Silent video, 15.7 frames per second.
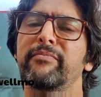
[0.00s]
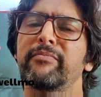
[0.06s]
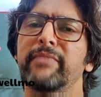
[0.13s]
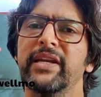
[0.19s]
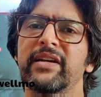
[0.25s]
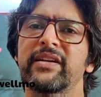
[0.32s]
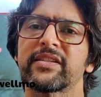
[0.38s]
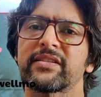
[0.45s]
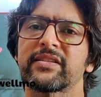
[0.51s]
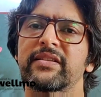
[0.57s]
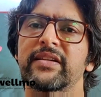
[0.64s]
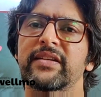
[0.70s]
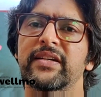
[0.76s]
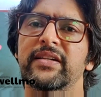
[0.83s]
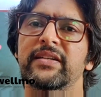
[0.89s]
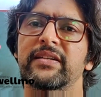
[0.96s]
mirrors
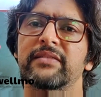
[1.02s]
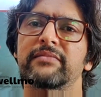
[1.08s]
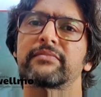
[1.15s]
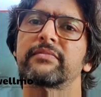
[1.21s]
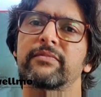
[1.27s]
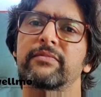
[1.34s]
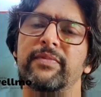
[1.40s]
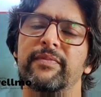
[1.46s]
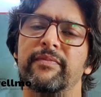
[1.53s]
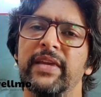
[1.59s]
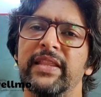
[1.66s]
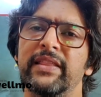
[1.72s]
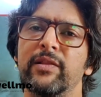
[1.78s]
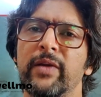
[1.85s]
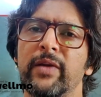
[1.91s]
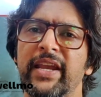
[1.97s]
with
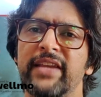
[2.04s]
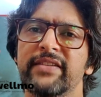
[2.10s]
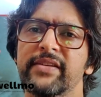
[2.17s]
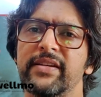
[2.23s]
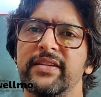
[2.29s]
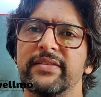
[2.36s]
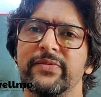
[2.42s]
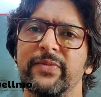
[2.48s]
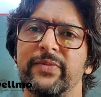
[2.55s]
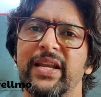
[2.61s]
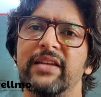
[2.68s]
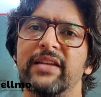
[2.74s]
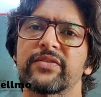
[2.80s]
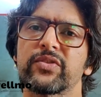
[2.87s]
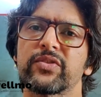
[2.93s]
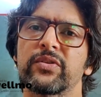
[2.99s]
location as well.
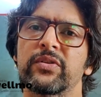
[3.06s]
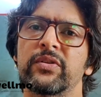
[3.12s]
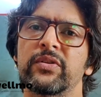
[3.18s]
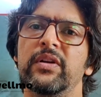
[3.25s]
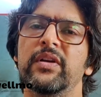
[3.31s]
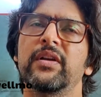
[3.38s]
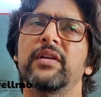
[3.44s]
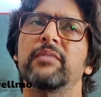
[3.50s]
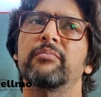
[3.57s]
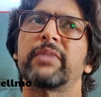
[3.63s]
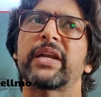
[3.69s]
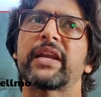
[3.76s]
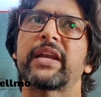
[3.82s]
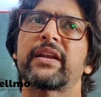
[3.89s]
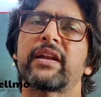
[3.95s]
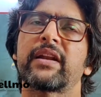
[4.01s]
So, but
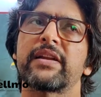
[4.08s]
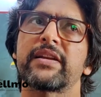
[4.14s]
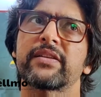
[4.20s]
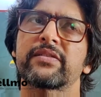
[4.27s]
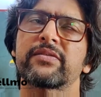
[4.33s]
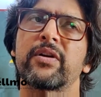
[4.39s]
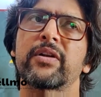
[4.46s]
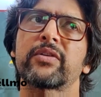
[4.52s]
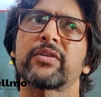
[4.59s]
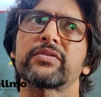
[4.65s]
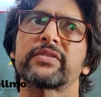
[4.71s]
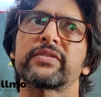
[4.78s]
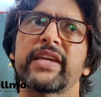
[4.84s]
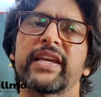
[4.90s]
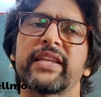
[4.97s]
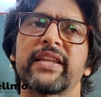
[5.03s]
it is not to
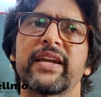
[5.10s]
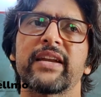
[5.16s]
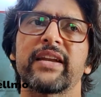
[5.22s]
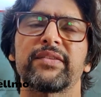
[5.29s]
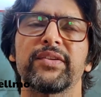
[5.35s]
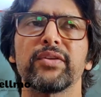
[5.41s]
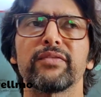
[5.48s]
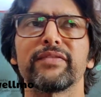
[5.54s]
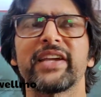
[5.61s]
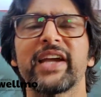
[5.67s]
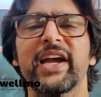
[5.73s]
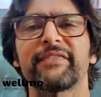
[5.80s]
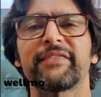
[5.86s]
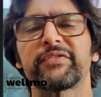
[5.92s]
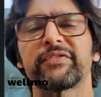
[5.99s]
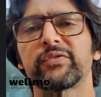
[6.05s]
say that, we
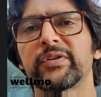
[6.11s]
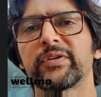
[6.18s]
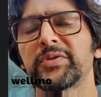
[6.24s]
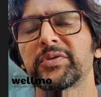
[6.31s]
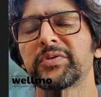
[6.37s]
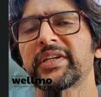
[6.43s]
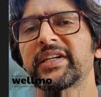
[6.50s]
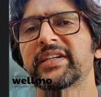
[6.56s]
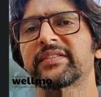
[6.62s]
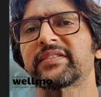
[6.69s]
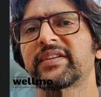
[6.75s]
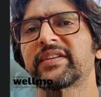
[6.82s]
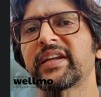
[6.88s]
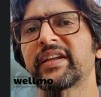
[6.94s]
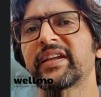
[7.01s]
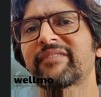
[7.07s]
have to go to tier
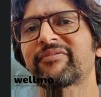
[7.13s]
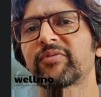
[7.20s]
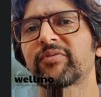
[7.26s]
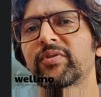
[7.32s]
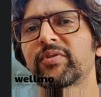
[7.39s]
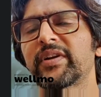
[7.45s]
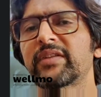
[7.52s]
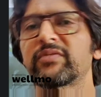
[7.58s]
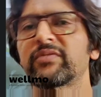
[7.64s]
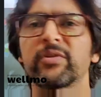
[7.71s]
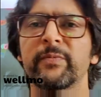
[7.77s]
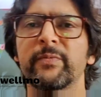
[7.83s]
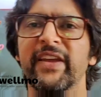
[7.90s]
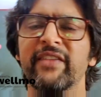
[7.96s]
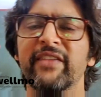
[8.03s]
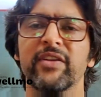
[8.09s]
3, tier 4. It could
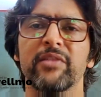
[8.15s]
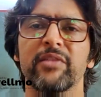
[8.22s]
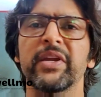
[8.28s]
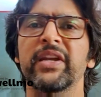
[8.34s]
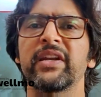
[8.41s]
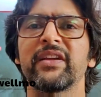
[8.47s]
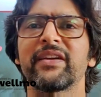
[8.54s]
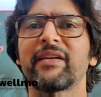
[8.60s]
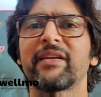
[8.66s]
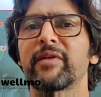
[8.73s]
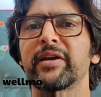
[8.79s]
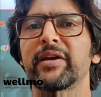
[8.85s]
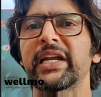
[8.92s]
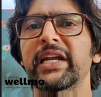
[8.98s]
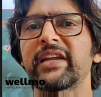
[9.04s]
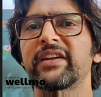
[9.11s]
very well be in tier 1
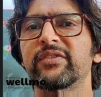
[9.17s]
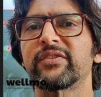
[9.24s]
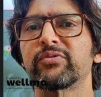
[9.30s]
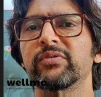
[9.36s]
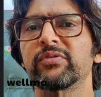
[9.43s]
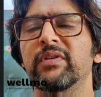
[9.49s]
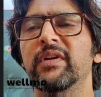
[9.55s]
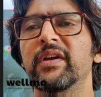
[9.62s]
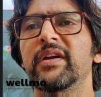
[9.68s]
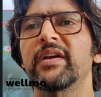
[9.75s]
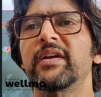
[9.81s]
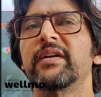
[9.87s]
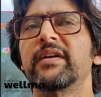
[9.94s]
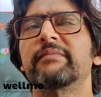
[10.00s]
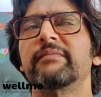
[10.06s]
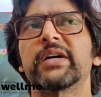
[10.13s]
and tier 2.
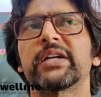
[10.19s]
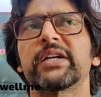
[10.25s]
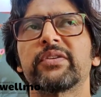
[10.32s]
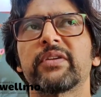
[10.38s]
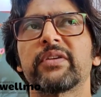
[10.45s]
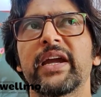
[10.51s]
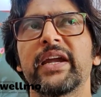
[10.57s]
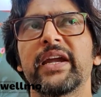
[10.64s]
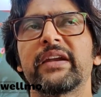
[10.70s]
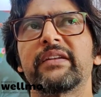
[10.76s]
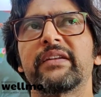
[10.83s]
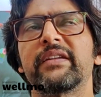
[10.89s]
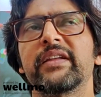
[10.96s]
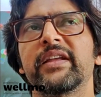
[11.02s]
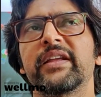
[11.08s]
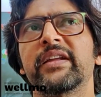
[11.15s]
But you're right.
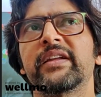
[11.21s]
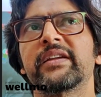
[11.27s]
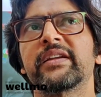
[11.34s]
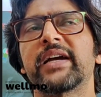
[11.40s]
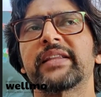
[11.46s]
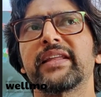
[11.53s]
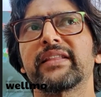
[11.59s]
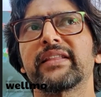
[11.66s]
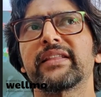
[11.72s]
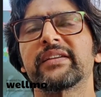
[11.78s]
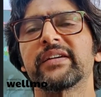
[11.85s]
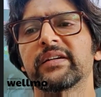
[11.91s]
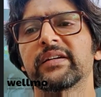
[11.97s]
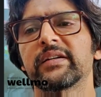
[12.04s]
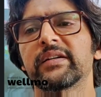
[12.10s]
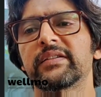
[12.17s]
I think
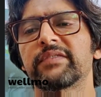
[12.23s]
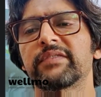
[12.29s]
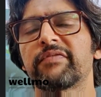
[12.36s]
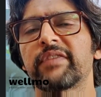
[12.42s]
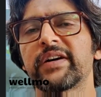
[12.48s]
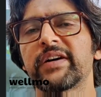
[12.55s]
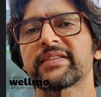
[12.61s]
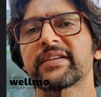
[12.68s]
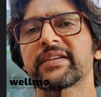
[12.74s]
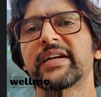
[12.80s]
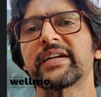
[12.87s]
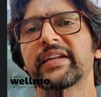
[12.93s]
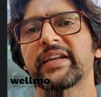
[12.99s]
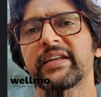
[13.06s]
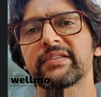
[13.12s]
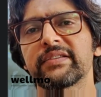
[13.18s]
the first cut
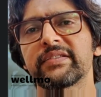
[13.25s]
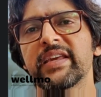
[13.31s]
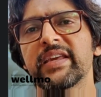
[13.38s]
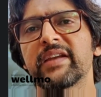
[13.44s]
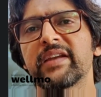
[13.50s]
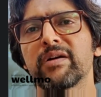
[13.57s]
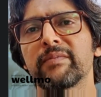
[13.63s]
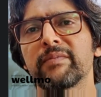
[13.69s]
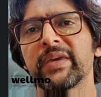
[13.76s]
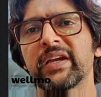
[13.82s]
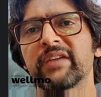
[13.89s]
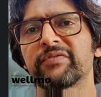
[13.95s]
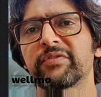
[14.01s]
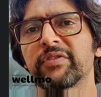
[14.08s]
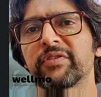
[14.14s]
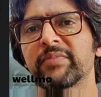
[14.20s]
is the economic
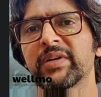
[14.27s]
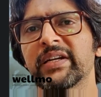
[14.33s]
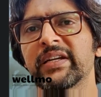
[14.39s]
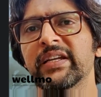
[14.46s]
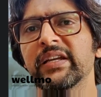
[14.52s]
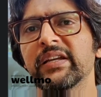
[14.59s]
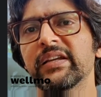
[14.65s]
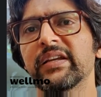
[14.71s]
affordability,